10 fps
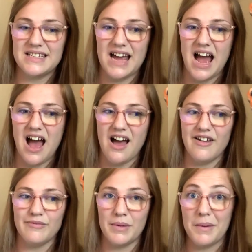to
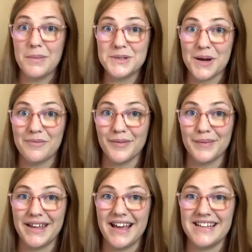have my mom shop for
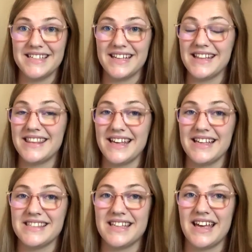me and to get
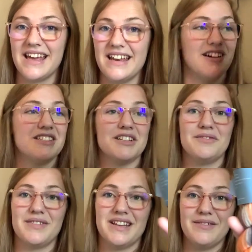things that are still
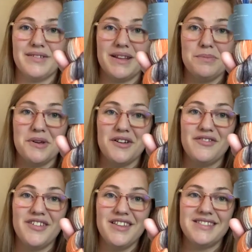really, really
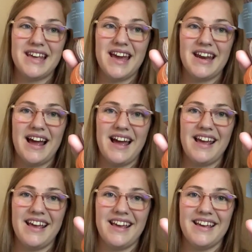beautiful that
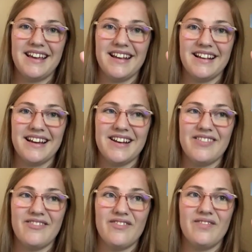I can kind
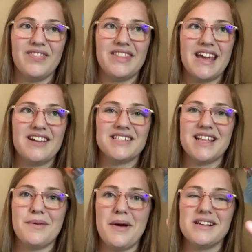of think outside
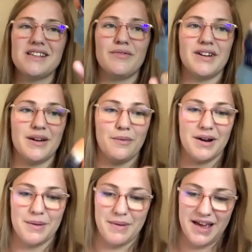the box of what I'd
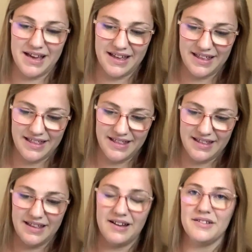want to make.
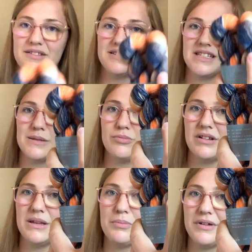Oh, there's this
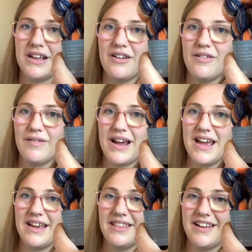really pretty
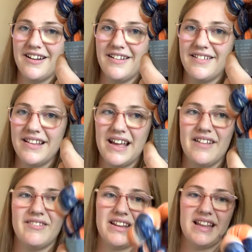gray in there. I
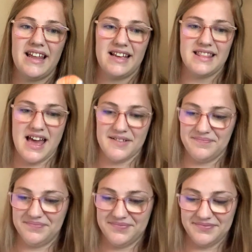really like that.
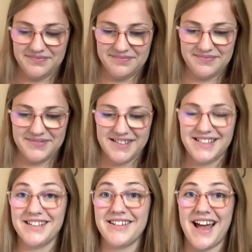
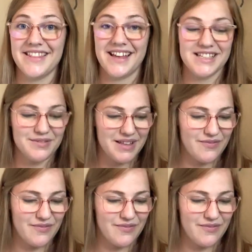So yeah, that's really